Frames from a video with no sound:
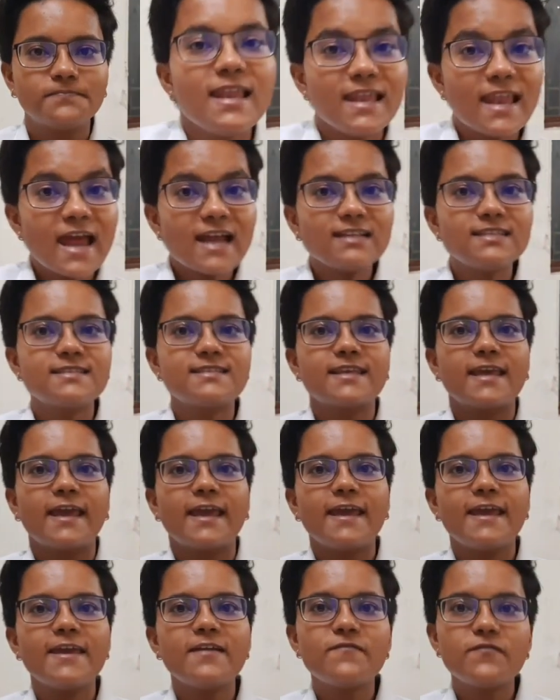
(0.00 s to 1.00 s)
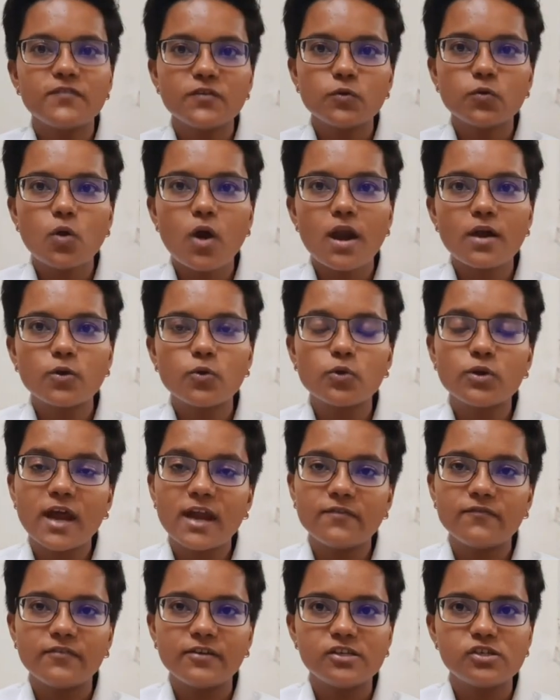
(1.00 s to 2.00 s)
Let's say if you are good
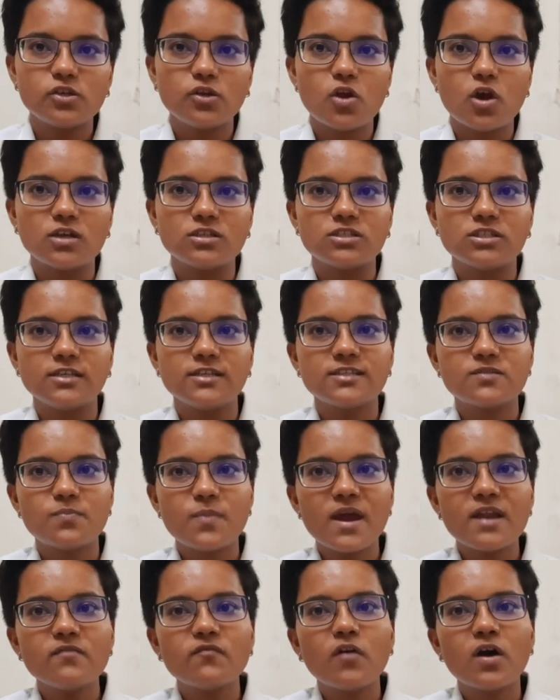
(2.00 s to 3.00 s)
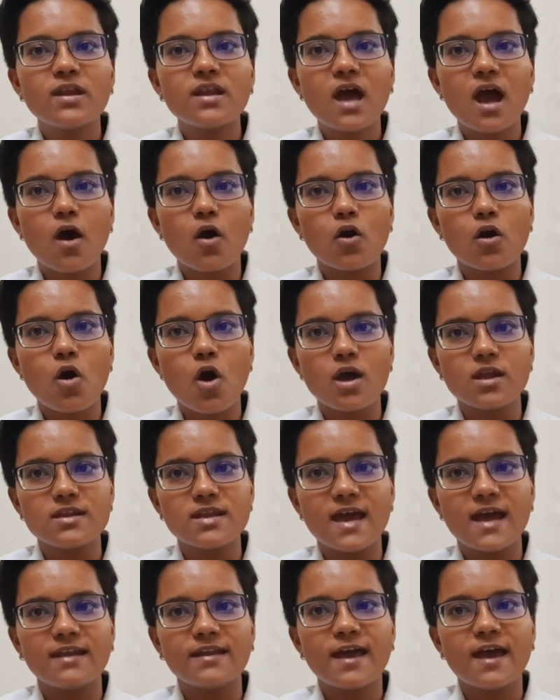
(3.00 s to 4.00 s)
at physiology, spend 1 hour
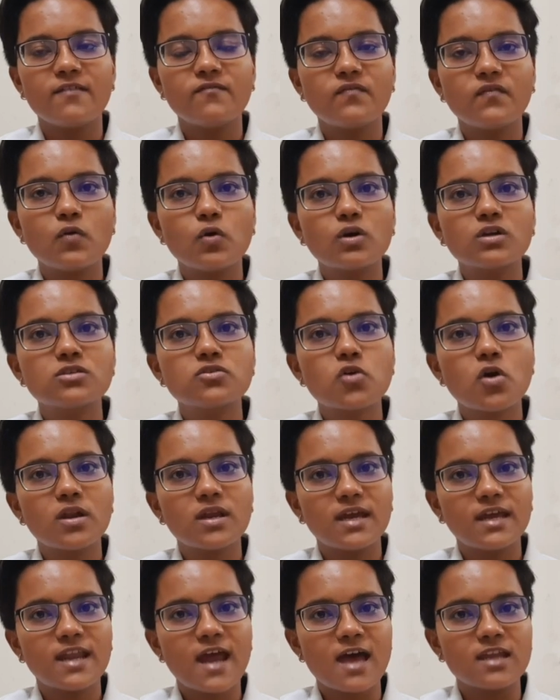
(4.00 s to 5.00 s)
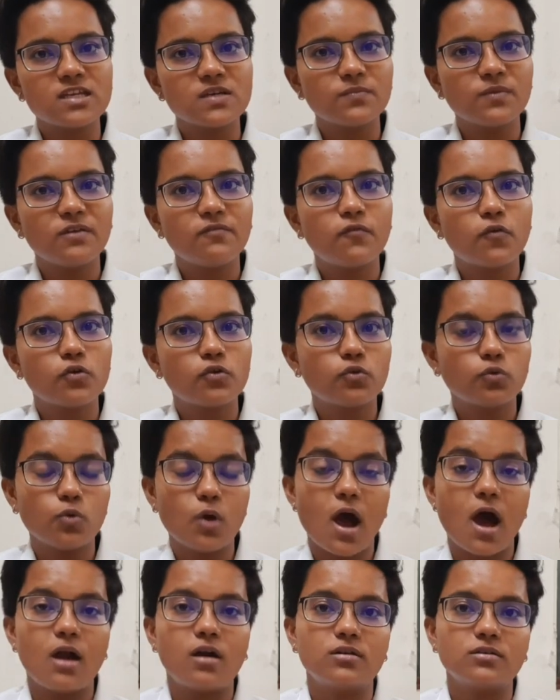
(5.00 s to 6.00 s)
on that and focus on anatomy for
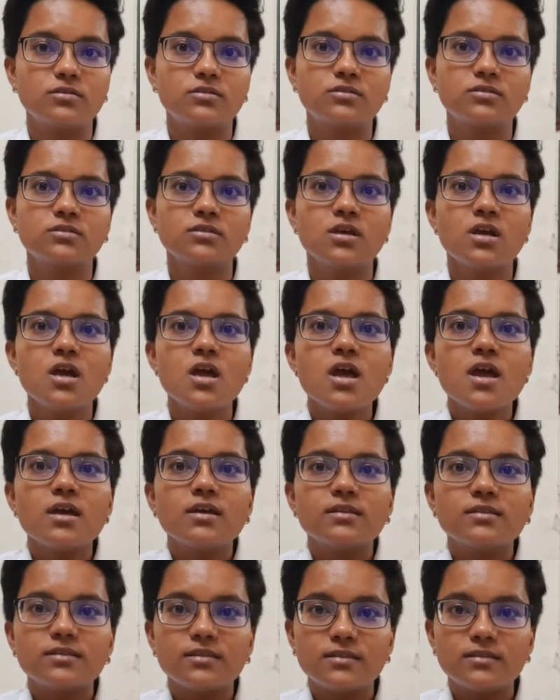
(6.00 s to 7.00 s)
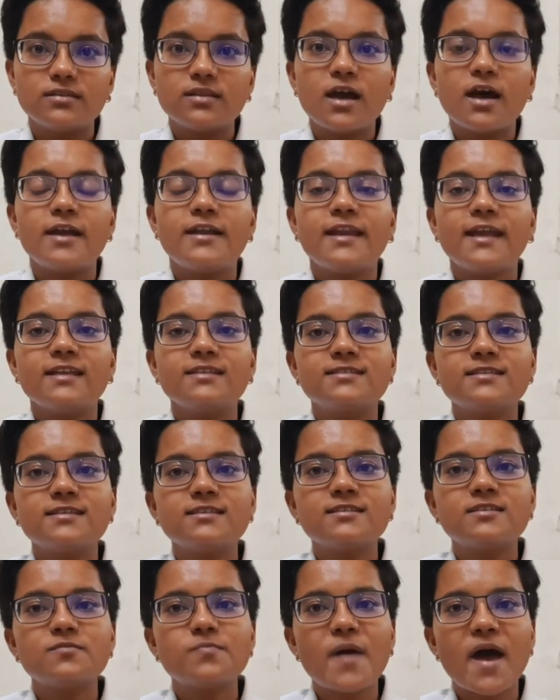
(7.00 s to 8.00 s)
2 hours. The
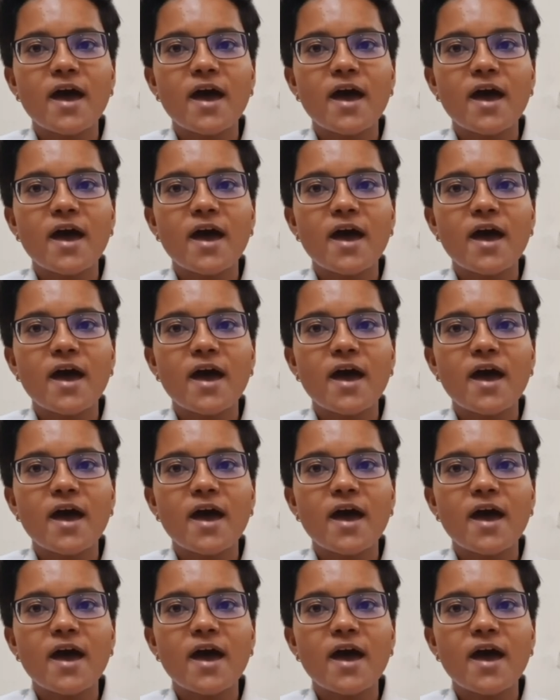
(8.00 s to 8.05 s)
attention